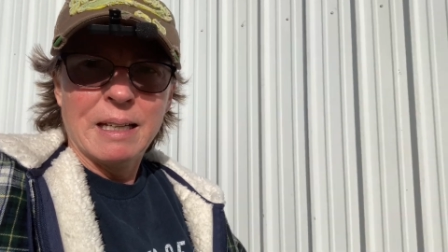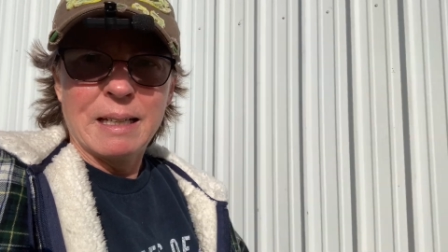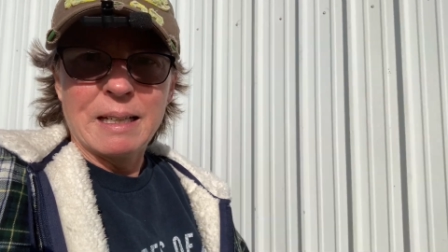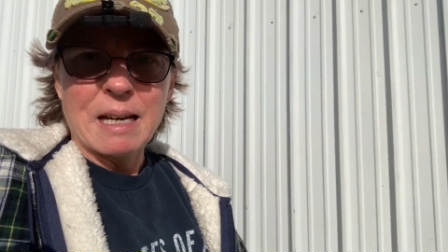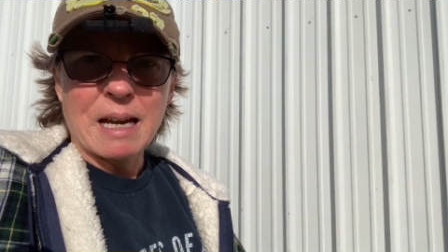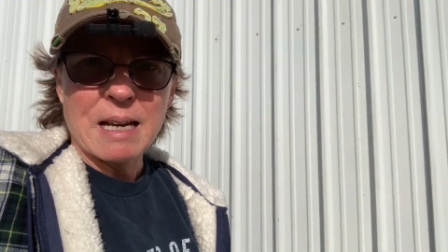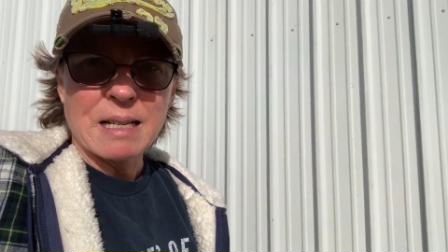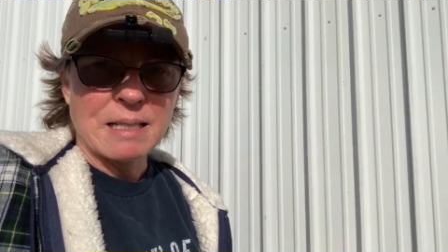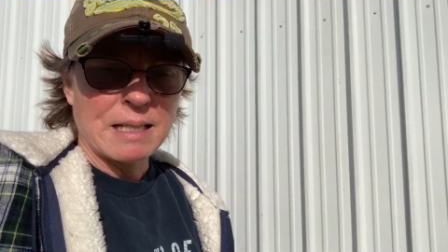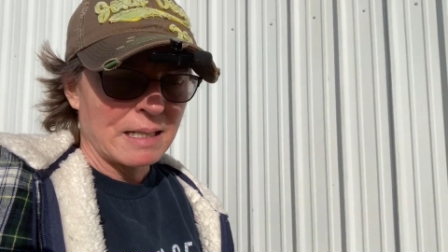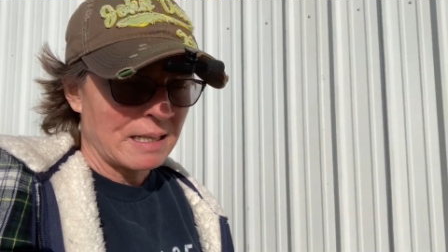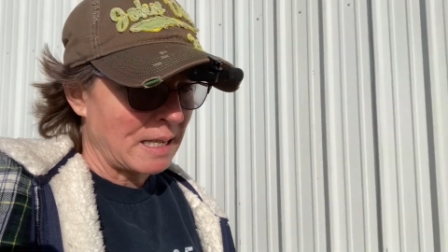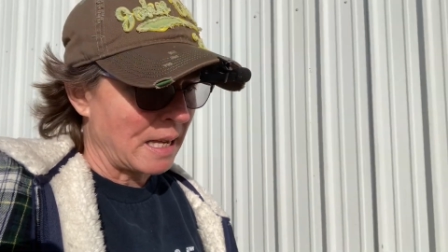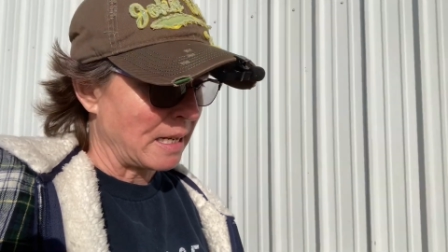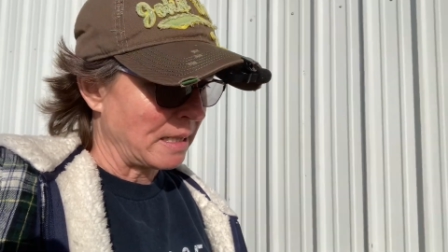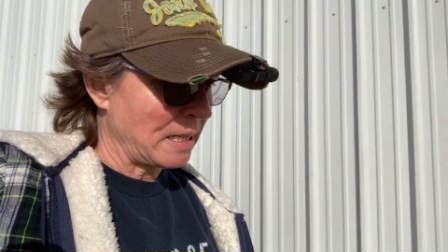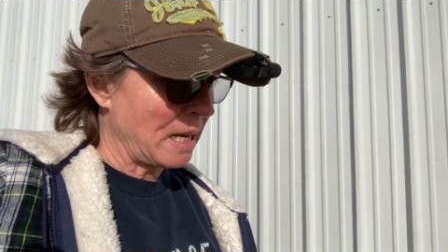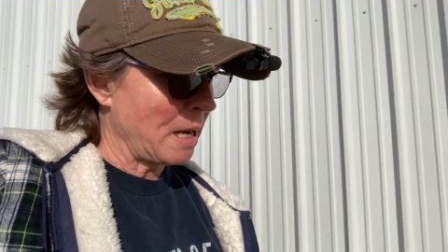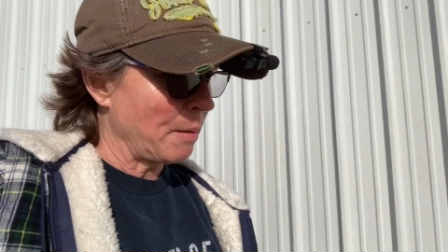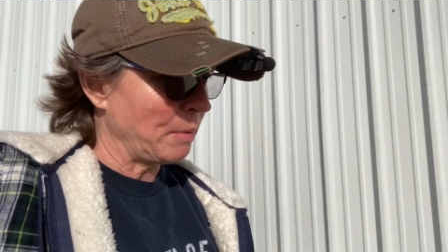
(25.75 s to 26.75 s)
Guys, it's
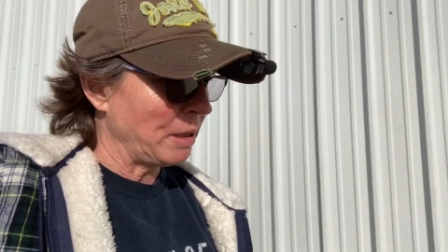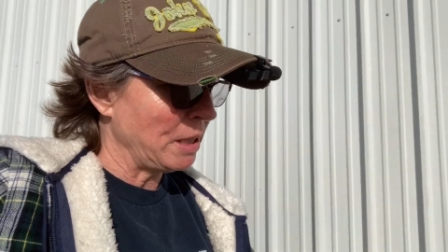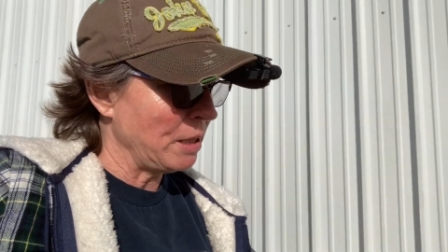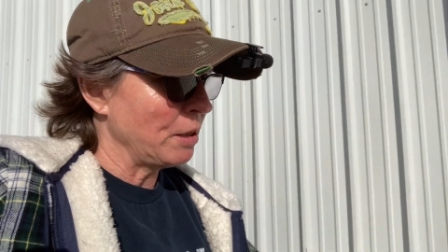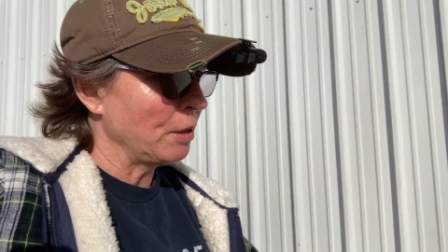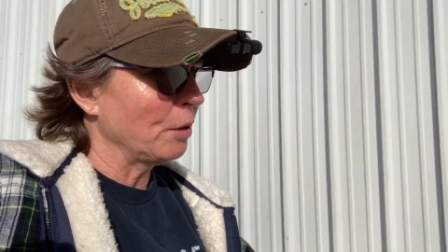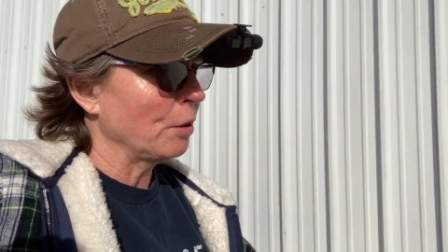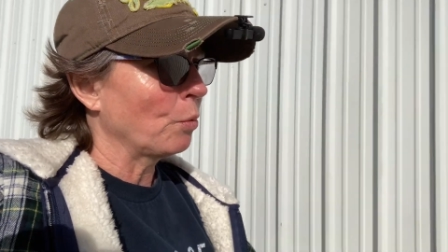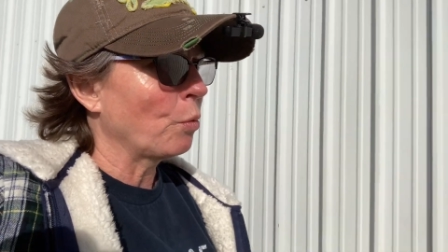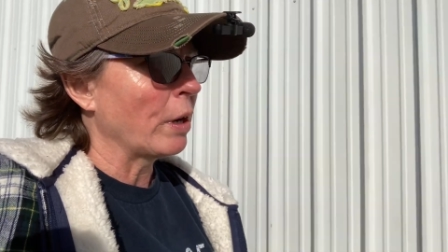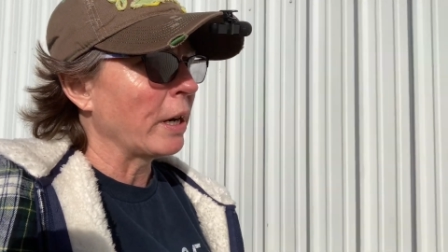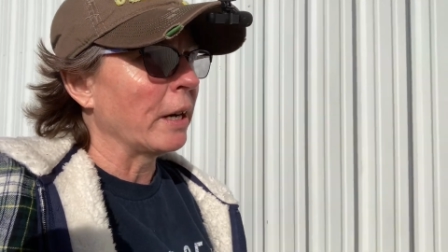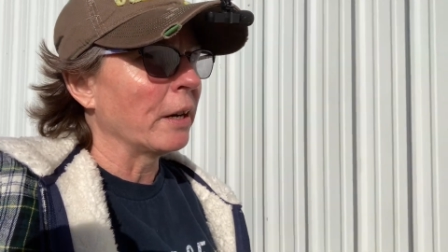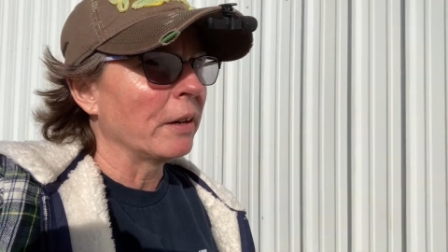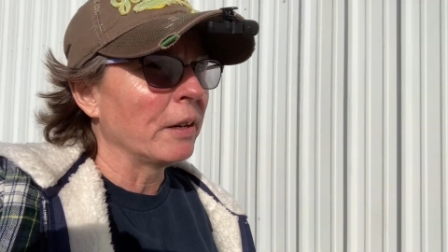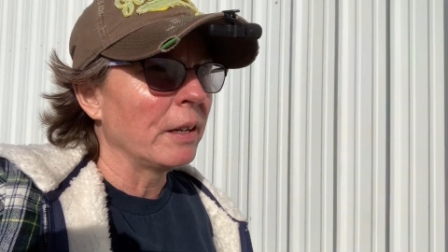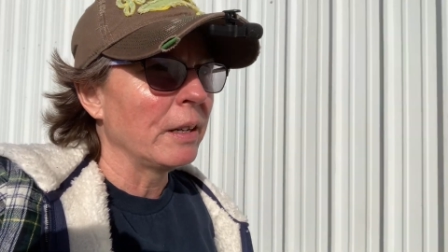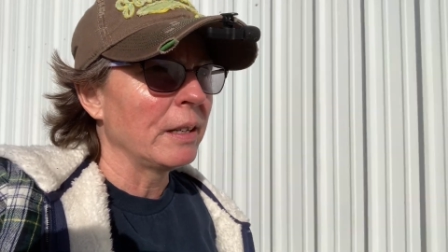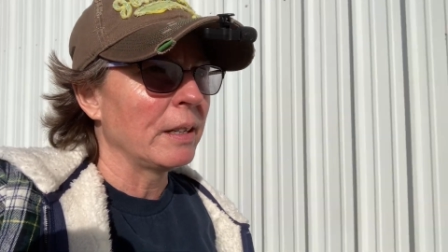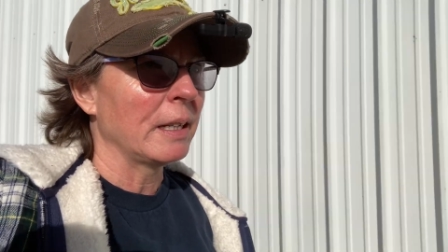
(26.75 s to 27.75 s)
that time of year
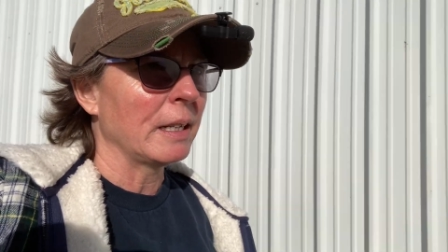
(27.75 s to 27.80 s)
where